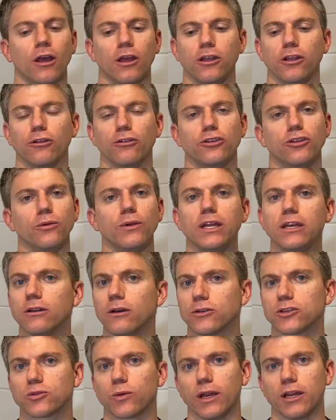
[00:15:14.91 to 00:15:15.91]
You're doing
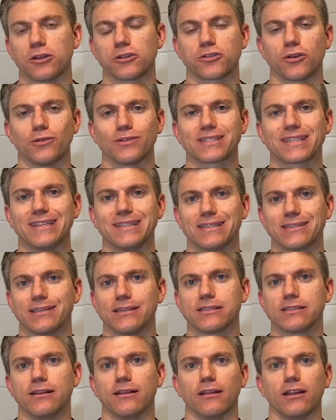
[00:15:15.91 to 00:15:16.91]
no sweat intros
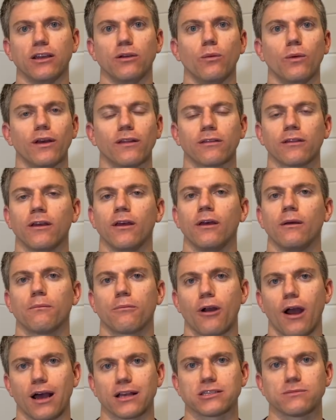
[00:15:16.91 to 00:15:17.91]
consistently with
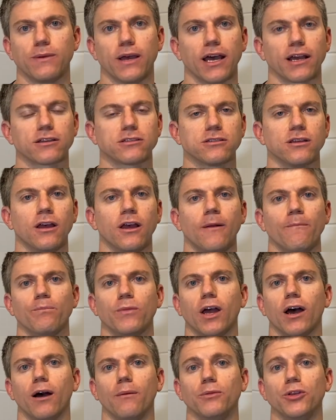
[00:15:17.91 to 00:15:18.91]
prospects.
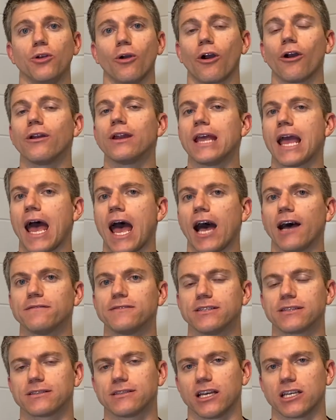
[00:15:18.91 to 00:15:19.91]
You already have
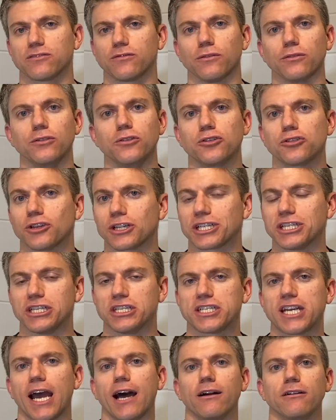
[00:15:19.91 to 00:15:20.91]
successful nutrition
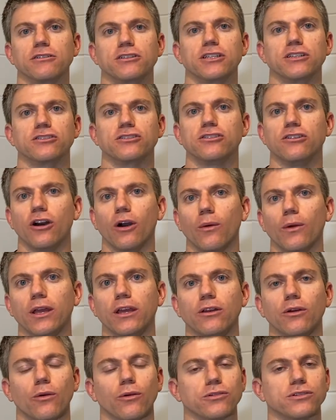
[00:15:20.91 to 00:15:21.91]
challenges
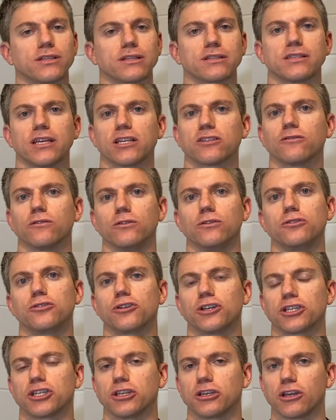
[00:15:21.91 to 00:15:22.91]
going or successful
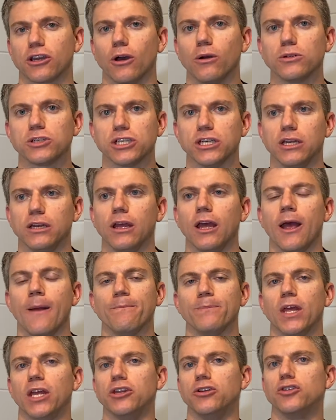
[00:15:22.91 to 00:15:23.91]
nutrition coaching,
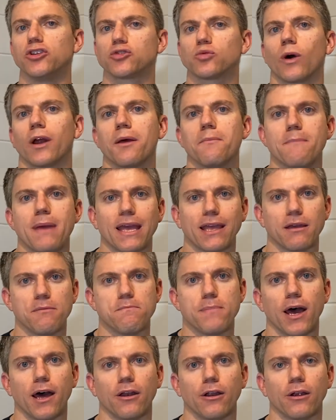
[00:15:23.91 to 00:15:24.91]
and you just want to make it
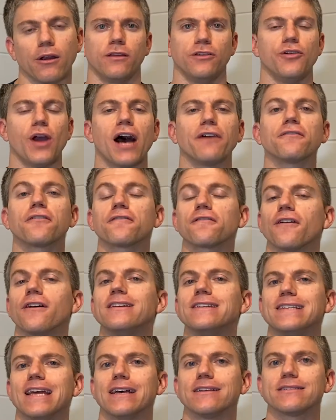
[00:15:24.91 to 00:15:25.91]
better. You have a
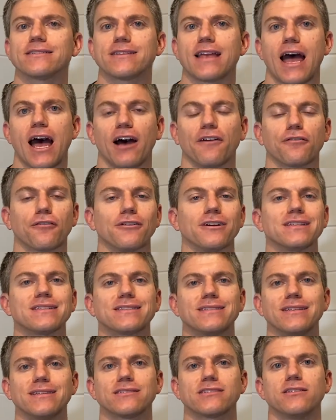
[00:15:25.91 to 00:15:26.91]
front desk staff or a
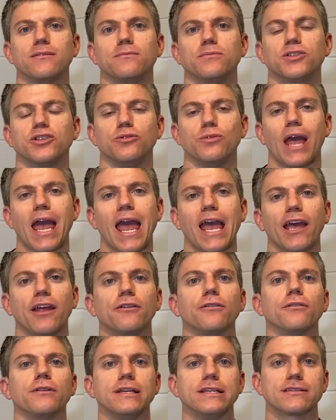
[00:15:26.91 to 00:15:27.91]
system to
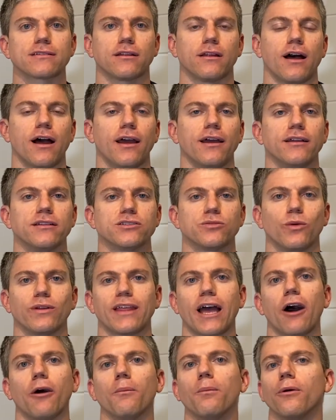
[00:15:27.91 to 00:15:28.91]
handle these clients
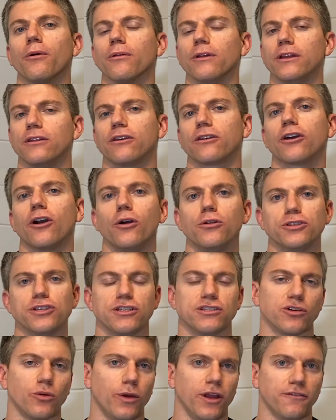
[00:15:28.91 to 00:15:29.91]
without pulling the
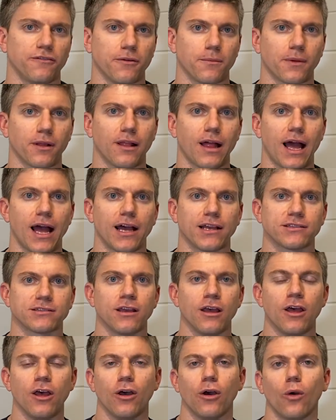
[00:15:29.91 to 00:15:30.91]
coaches away from class.
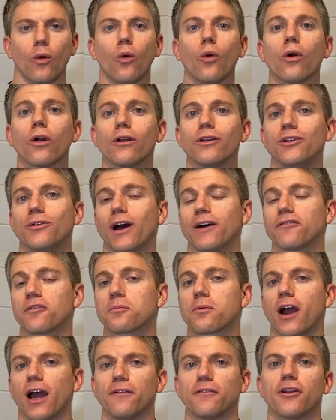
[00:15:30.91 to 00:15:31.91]
Or you have a
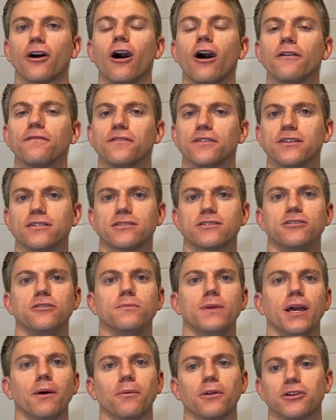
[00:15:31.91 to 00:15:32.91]
private office to
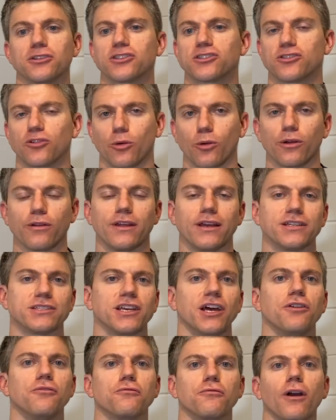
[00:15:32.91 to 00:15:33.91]
be able to store this
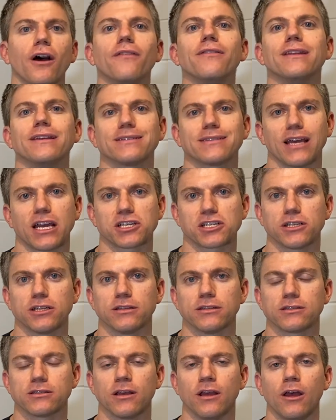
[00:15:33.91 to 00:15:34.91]
and run the
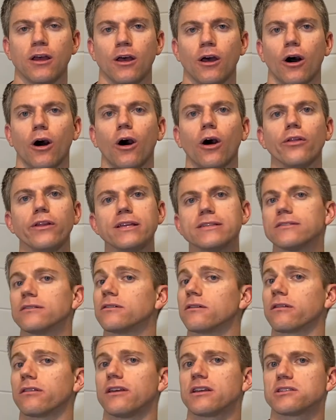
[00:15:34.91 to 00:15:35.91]
sessions. All these
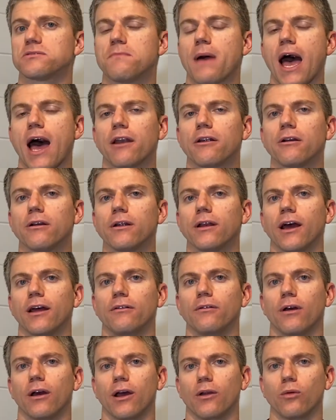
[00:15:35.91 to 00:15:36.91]
little things matter, and
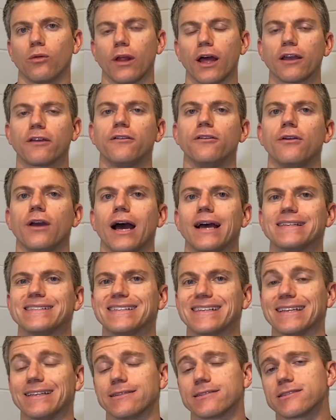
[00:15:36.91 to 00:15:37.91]
I'd like for you guys
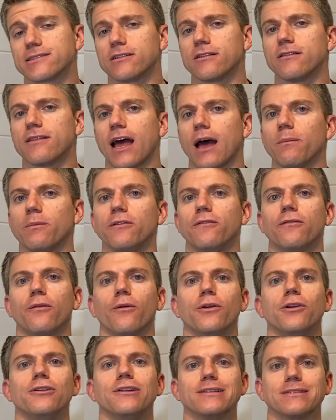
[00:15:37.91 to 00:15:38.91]
to consider that
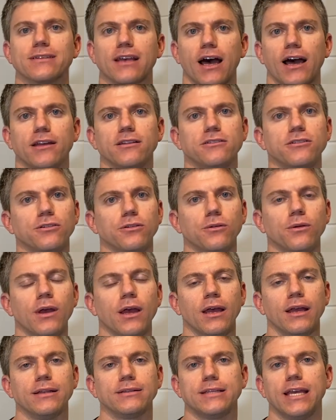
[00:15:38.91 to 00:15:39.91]
before you decide to
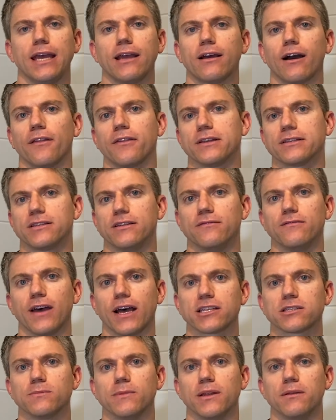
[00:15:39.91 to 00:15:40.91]
take on this
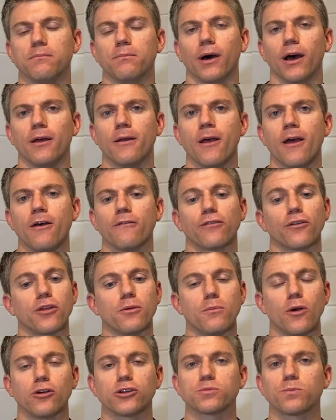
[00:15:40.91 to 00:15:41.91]
investment. But for the
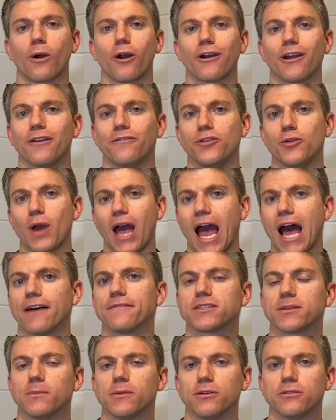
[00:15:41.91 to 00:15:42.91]
most part, if you have
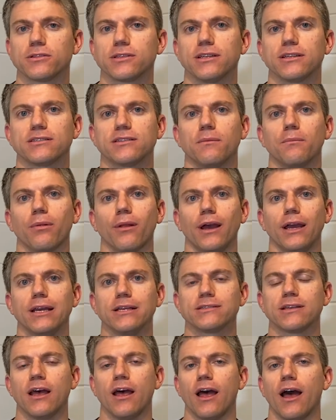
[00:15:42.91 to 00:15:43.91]
some of those things in
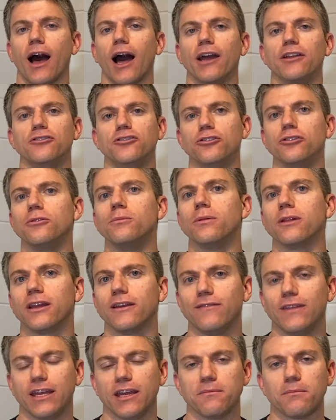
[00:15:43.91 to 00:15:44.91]
place, I do
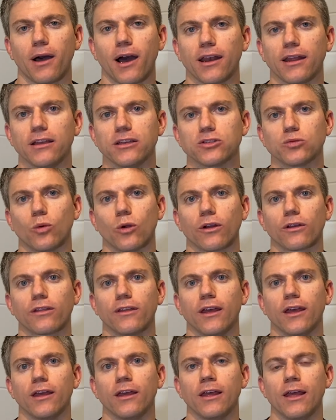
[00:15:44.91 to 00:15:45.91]
believe the InBody is worth
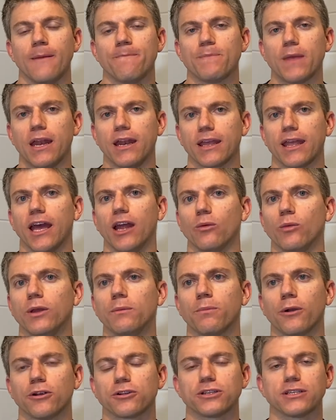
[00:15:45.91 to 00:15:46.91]
it. And again, we
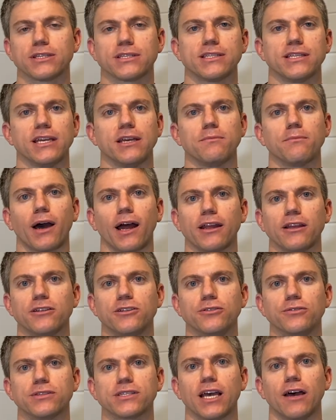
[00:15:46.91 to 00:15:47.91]
purchased the InBody
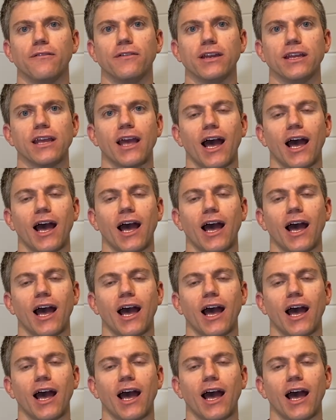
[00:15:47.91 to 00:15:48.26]
270.